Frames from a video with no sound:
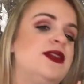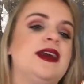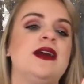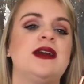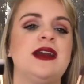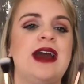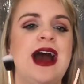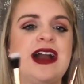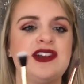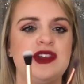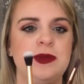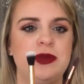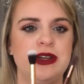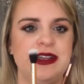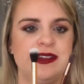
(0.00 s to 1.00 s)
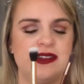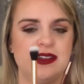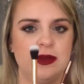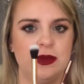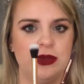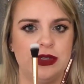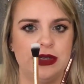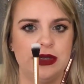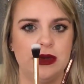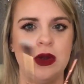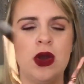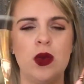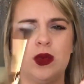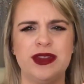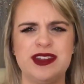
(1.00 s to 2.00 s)
They're actually pretty similar.
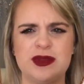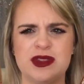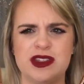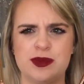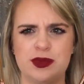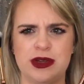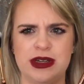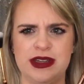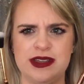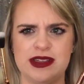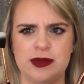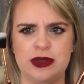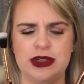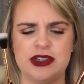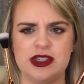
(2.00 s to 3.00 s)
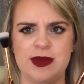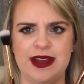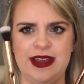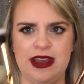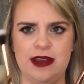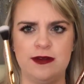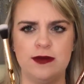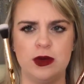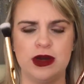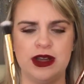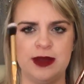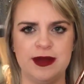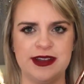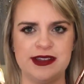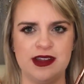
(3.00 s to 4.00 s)
Well, this one's pretty similar to my E
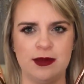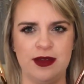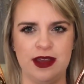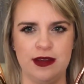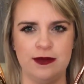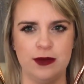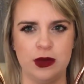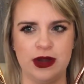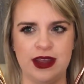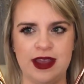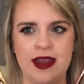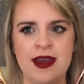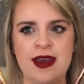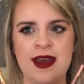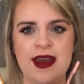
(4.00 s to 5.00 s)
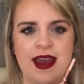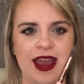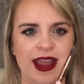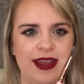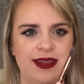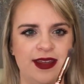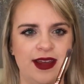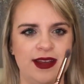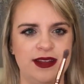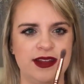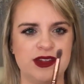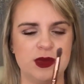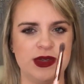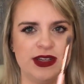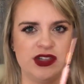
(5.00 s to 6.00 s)
forty, my Sigma E forty, and then
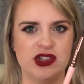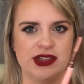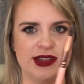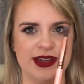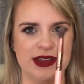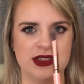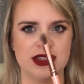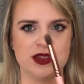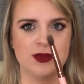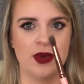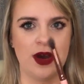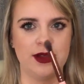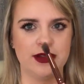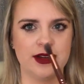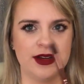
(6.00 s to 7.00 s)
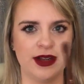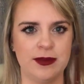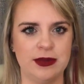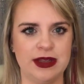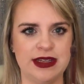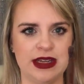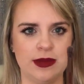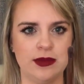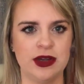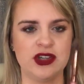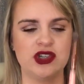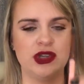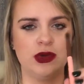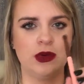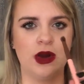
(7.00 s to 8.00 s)
this one is just a smaller blending
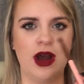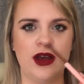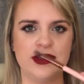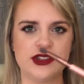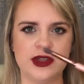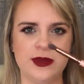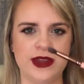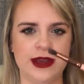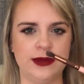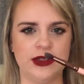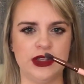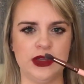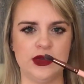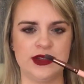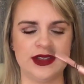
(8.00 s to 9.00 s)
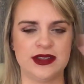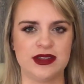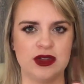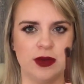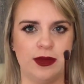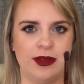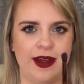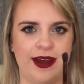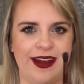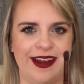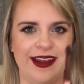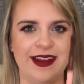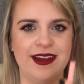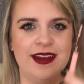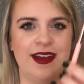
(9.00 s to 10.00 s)
brush. You will also be able to use this to
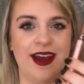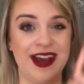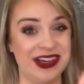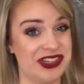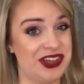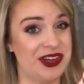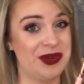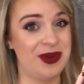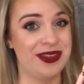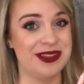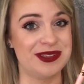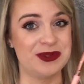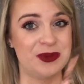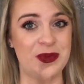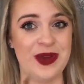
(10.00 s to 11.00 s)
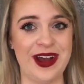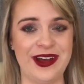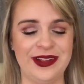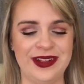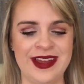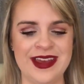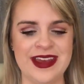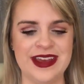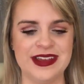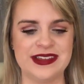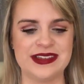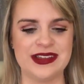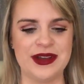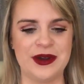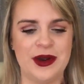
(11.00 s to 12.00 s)
apply eyeshadow with as well.
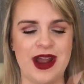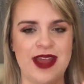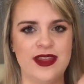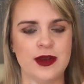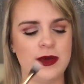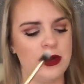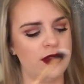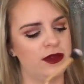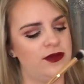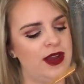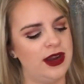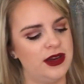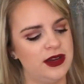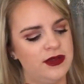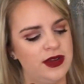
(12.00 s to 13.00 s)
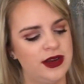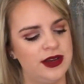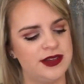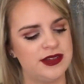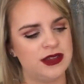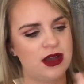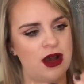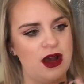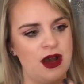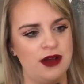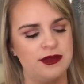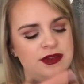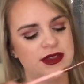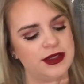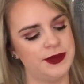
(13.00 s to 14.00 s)
So, and they're both very, very
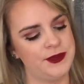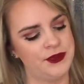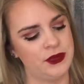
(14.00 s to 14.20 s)
soft.